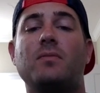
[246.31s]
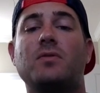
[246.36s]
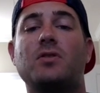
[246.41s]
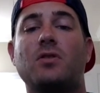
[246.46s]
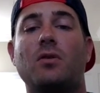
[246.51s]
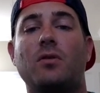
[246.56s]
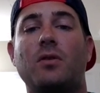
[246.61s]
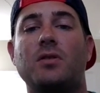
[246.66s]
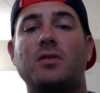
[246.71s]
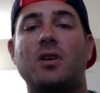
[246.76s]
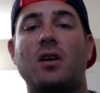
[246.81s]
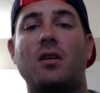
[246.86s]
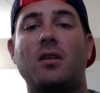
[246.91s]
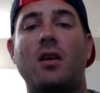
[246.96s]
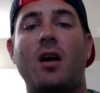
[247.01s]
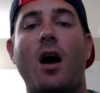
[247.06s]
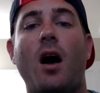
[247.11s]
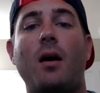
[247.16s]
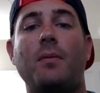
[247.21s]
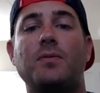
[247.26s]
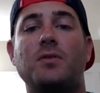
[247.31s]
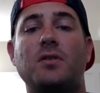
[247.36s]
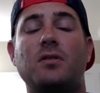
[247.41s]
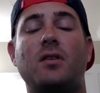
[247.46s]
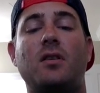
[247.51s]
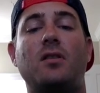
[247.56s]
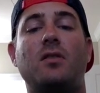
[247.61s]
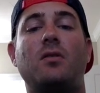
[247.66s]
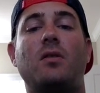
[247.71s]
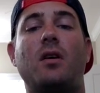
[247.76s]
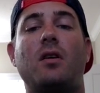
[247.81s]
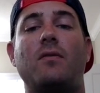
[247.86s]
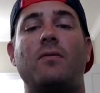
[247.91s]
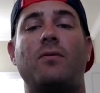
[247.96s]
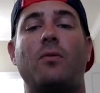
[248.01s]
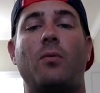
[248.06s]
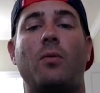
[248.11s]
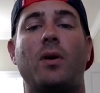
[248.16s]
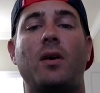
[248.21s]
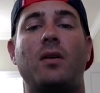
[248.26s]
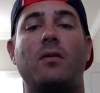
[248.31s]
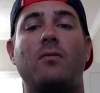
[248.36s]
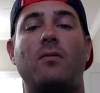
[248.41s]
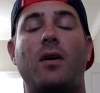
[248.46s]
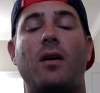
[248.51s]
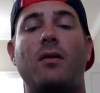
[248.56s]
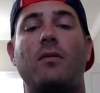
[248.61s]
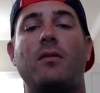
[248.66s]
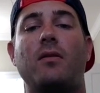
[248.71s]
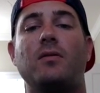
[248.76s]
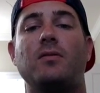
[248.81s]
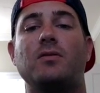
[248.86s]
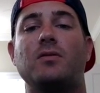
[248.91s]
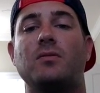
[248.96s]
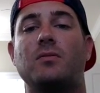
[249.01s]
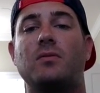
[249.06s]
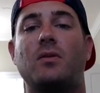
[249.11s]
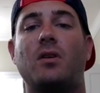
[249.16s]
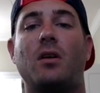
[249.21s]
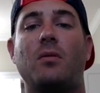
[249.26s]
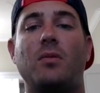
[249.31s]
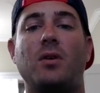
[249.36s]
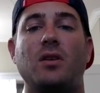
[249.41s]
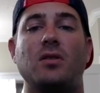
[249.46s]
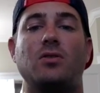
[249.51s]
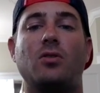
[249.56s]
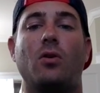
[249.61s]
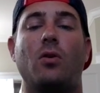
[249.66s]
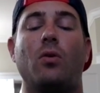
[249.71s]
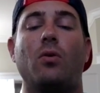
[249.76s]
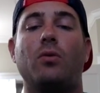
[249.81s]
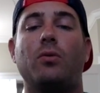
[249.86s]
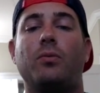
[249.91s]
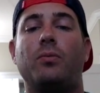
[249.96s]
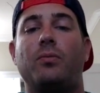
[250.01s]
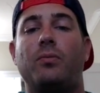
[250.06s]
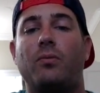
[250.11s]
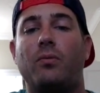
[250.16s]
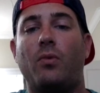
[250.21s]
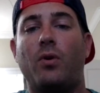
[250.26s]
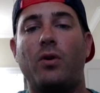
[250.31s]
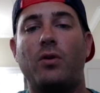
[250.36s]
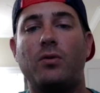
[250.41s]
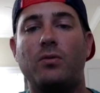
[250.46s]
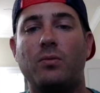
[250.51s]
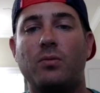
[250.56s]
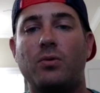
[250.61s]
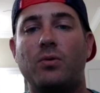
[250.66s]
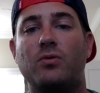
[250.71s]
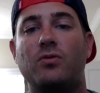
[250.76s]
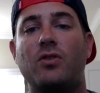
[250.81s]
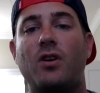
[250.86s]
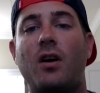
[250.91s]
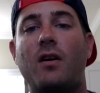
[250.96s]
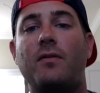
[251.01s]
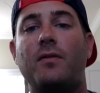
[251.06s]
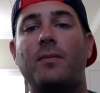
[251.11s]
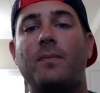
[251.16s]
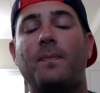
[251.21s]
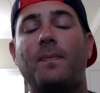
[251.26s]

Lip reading: So that's kind of the option that you get for winning, rather than just kind of being told where you draft.